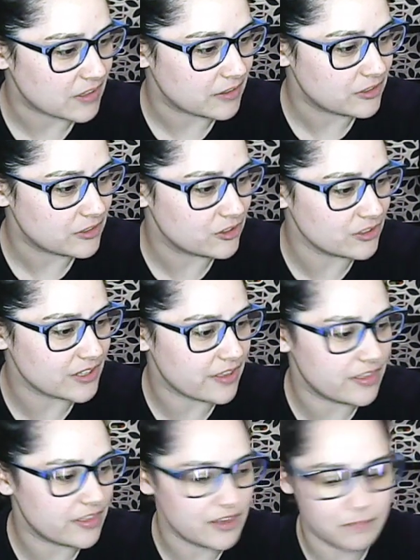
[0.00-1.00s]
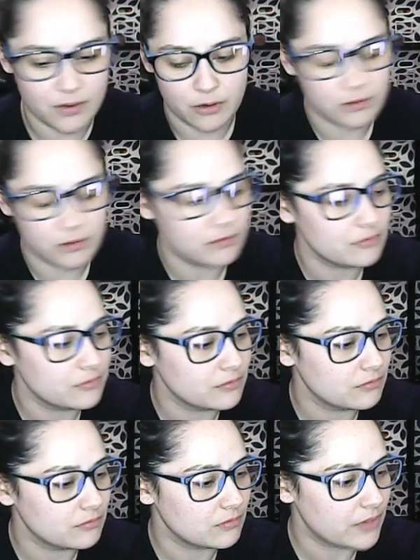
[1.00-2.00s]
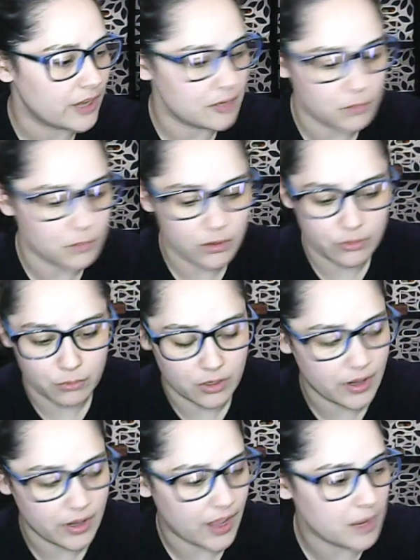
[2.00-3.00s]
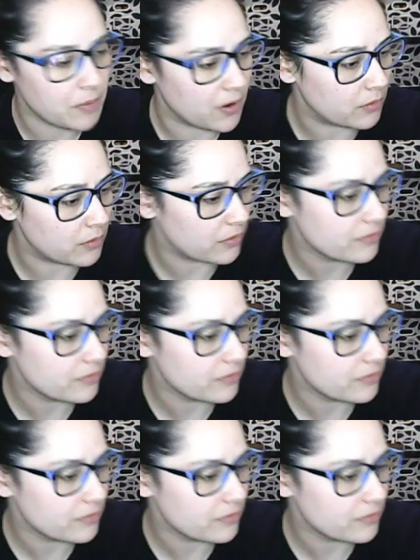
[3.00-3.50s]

Shouldn't say the bone. Had more than one A bone.